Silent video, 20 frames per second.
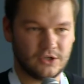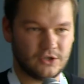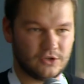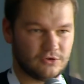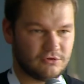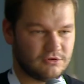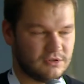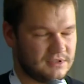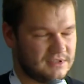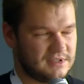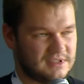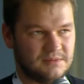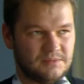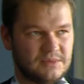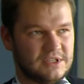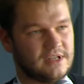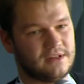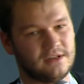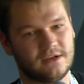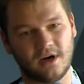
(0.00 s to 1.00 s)
you just
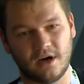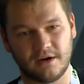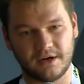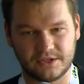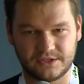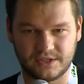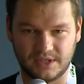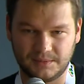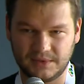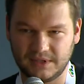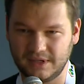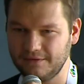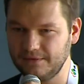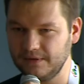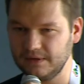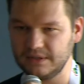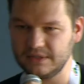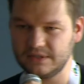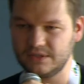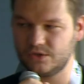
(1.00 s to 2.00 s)
simply encourage them. And I
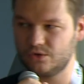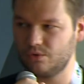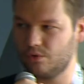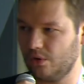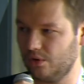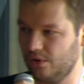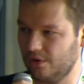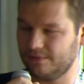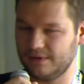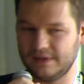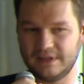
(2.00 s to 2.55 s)
think this is the role of a